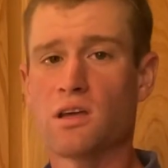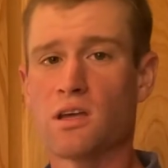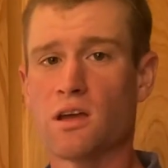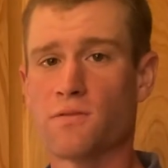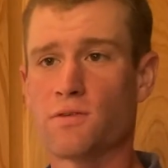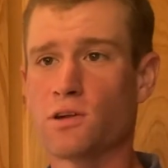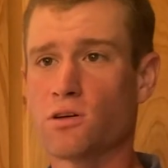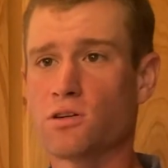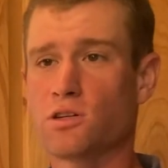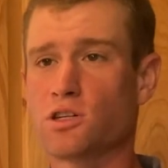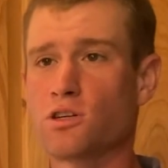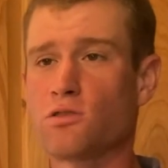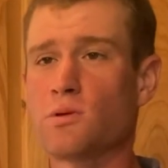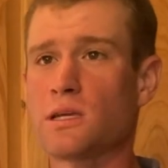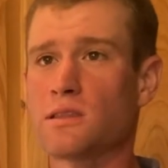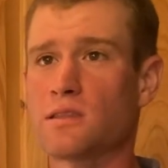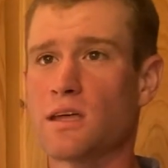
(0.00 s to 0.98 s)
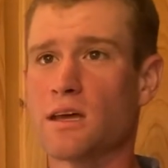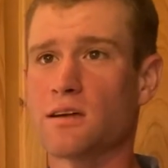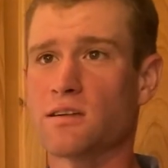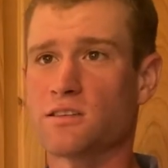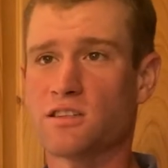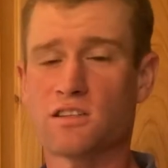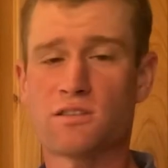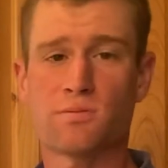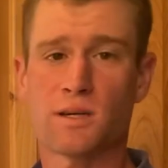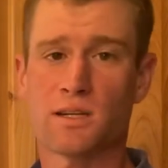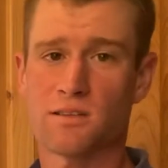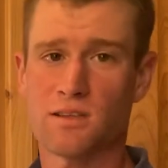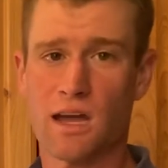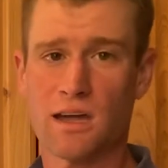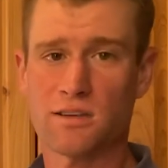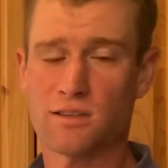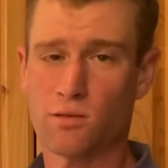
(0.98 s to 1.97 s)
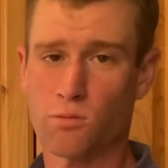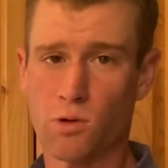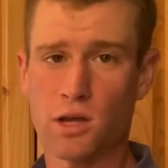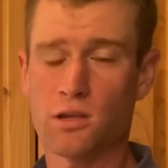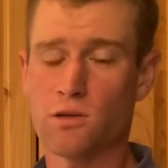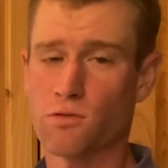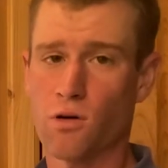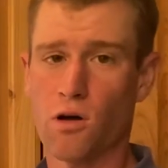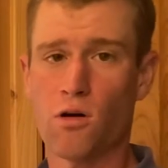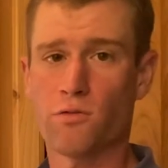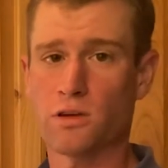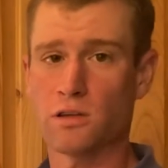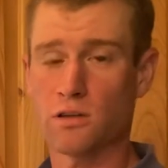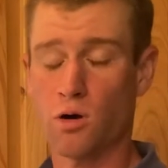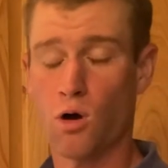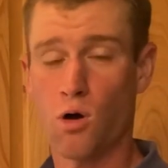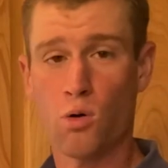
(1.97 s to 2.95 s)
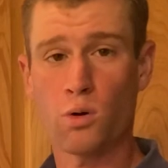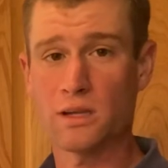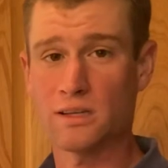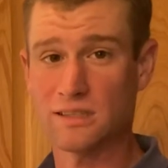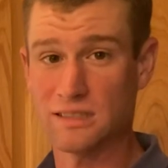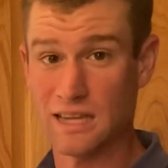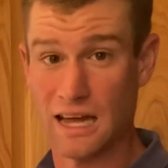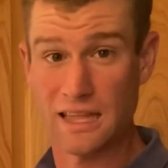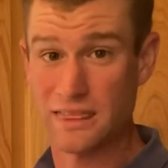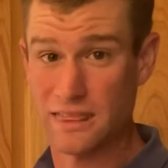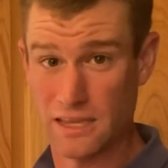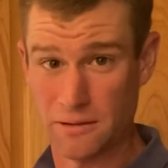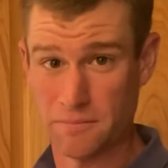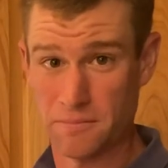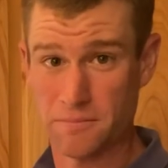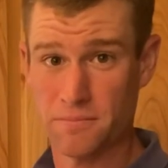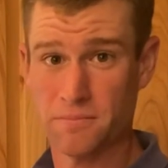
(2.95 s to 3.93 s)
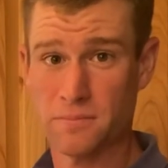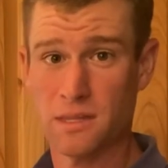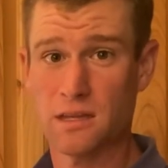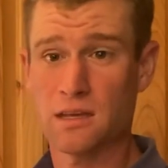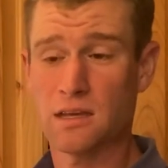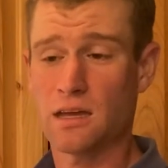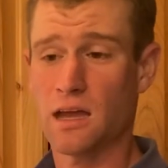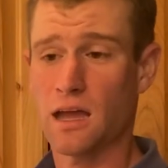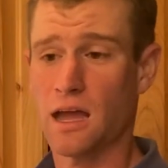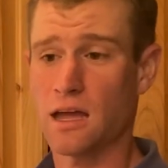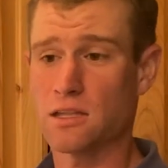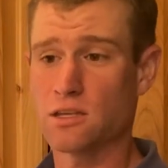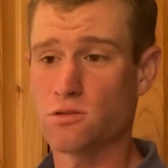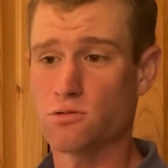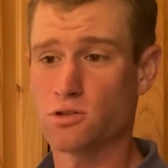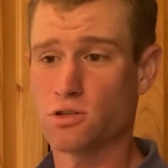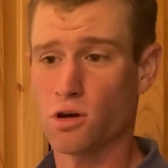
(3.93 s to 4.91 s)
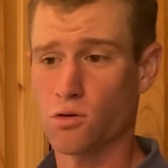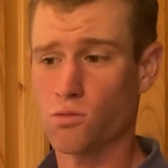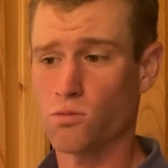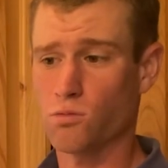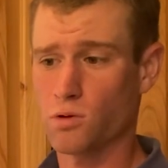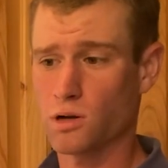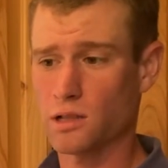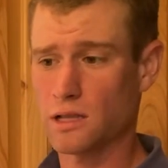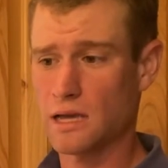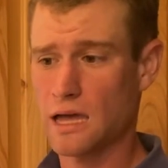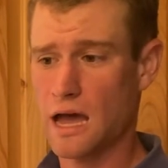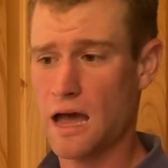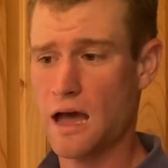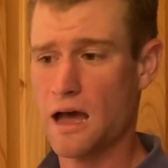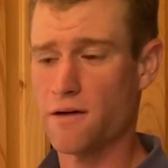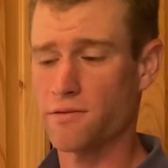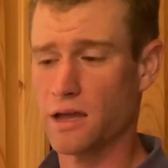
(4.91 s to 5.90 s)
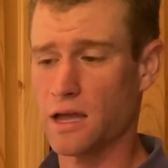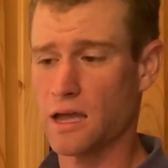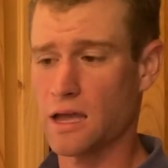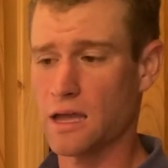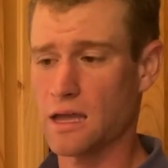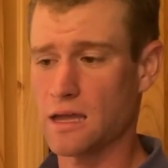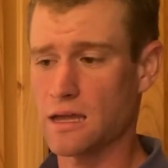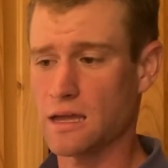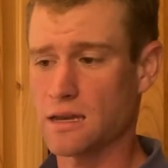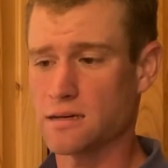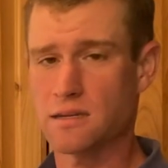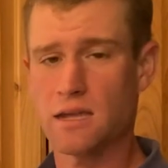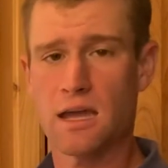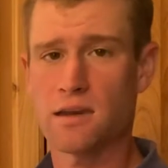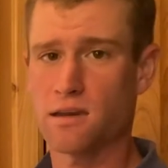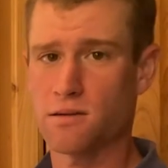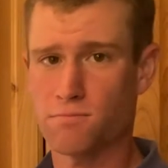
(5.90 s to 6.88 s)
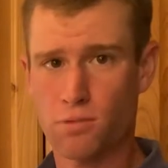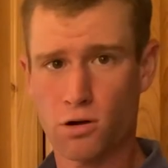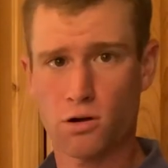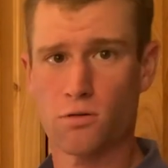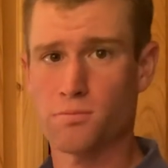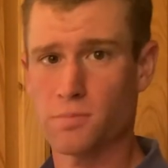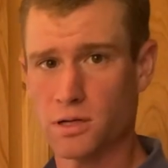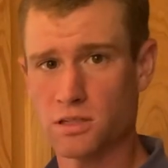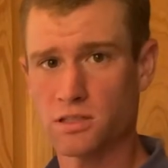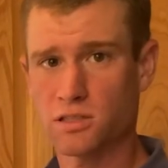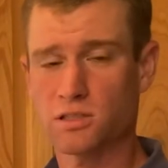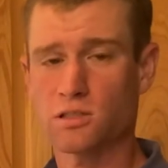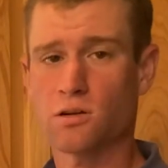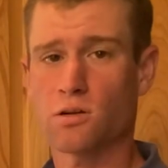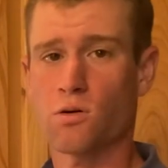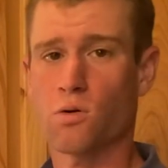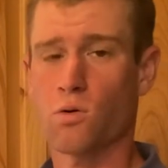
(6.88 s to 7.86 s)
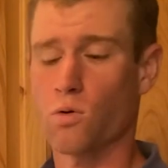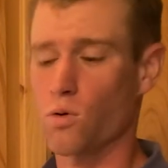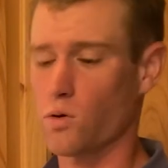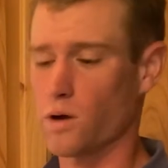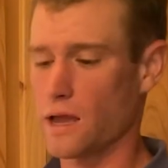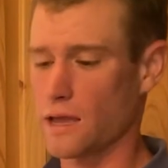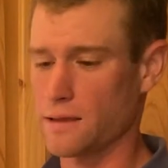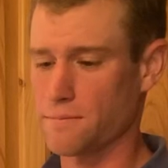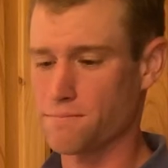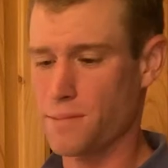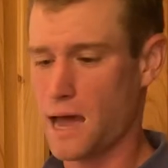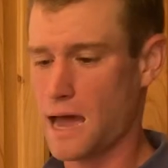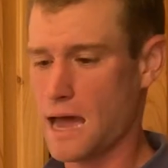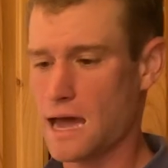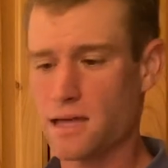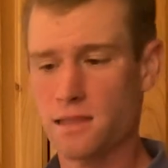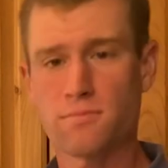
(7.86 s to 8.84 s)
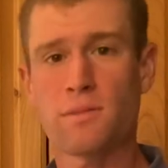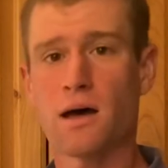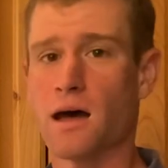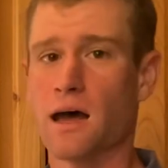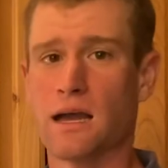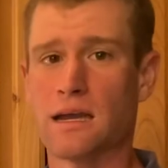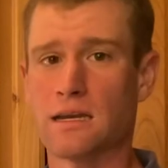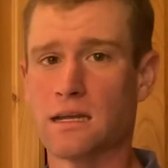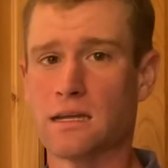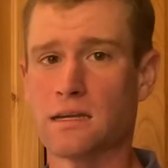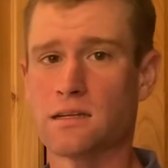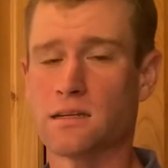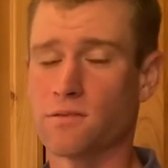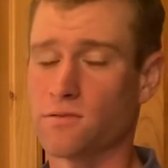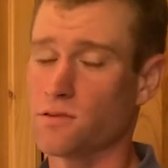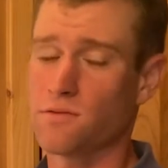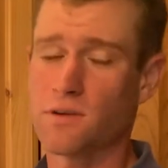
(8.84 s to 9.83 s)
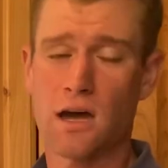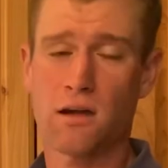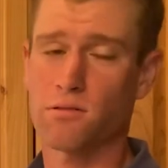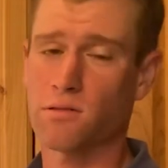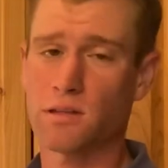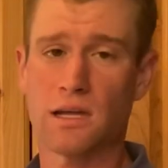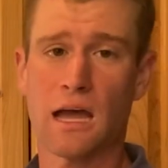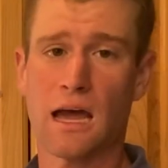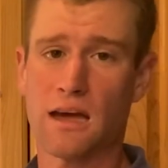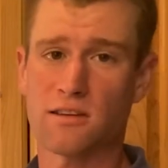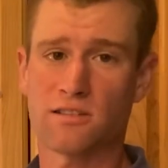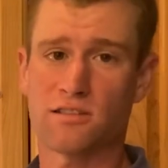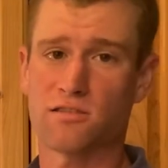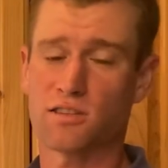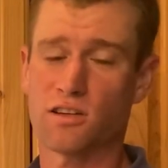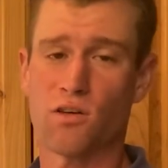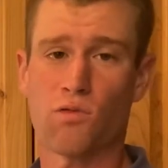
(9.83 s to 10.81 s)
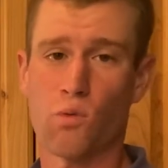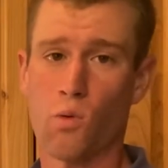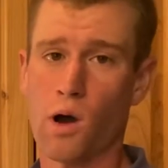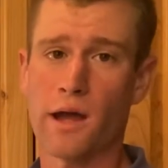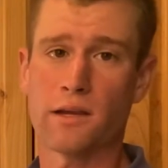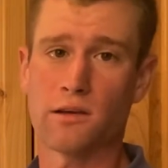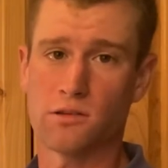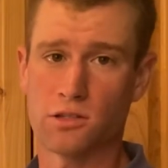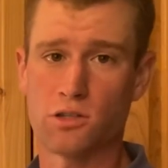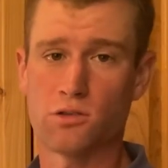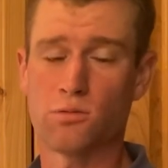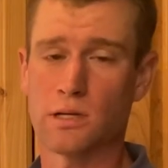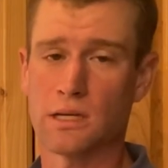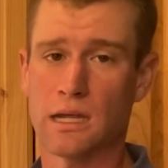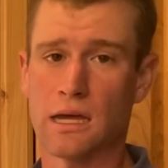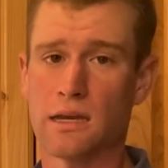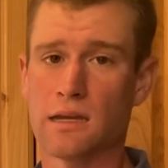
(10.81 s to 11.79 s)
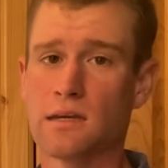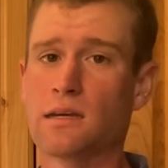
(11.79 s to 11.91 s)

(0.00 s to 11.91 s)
If you're doing things just because that's the way you've always done them, and you don't really have a intended purpose or a path behind it, if you've not really asked yourself why you're doing it,